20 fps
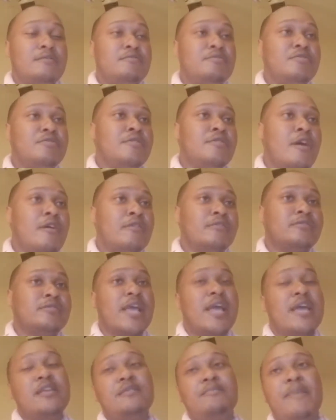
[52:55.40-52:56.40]
You know,
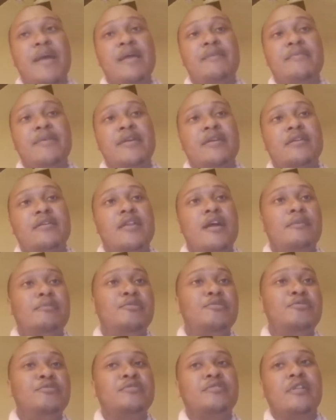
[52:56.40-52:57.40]
Sandy Baby ended up
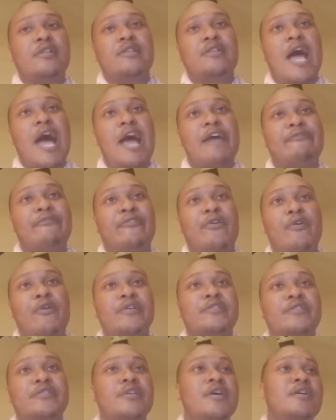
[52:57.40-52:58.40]
losing her life. Of
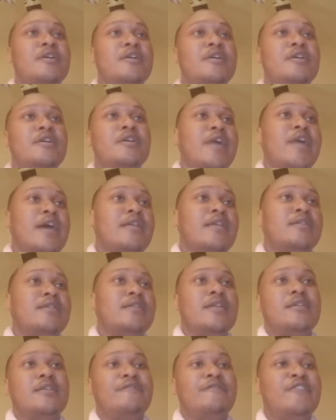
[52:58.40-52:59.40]
course, you got other
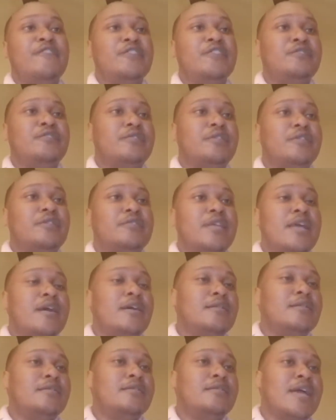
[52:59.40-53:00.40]
individuals to say
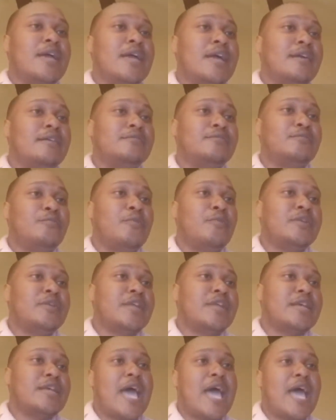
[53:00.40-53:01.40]
other things,
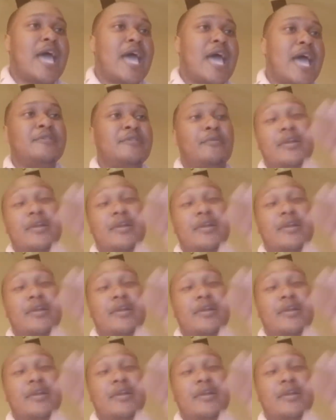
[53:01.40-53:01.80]
what happened or